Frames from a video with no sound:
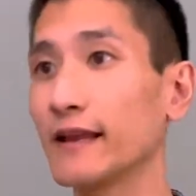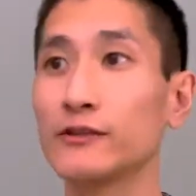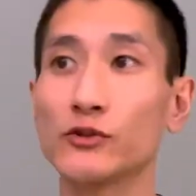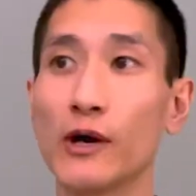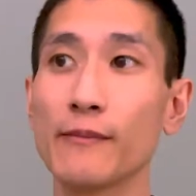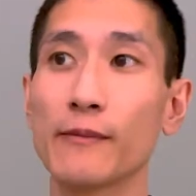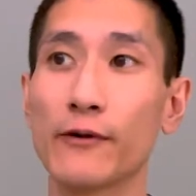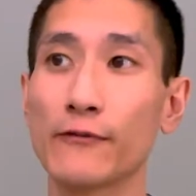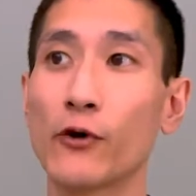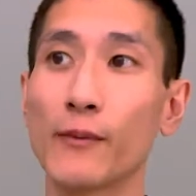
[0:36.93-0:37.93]
enjoyment,
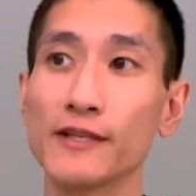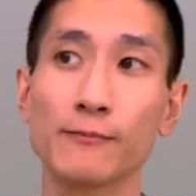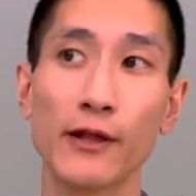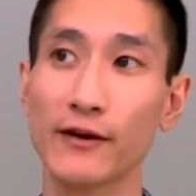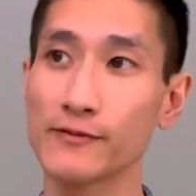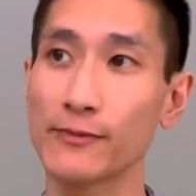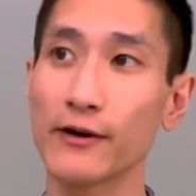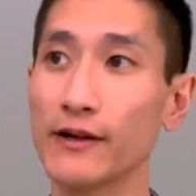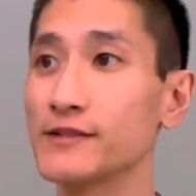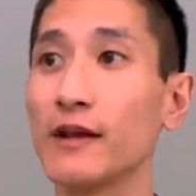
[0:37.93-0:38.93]
performance, player
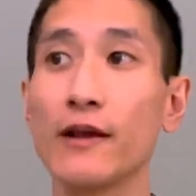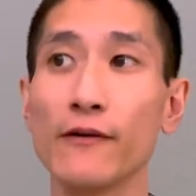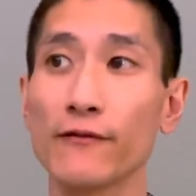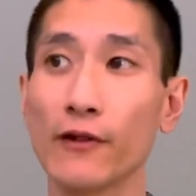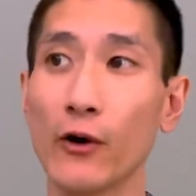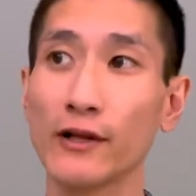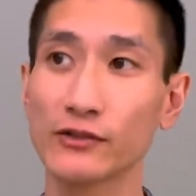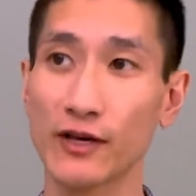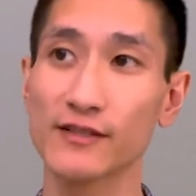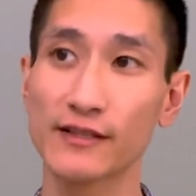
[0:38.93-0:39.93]
experience, flow, and
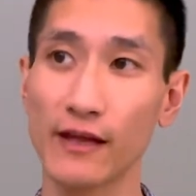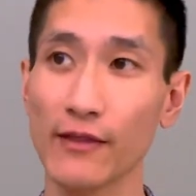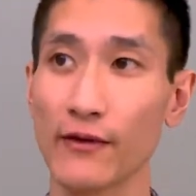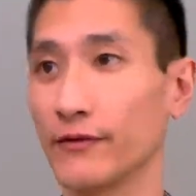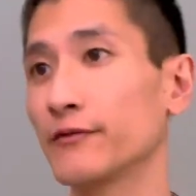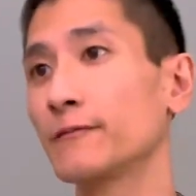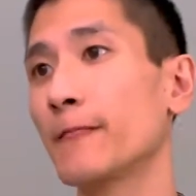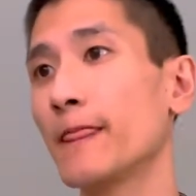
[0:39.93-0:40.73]
trust in others.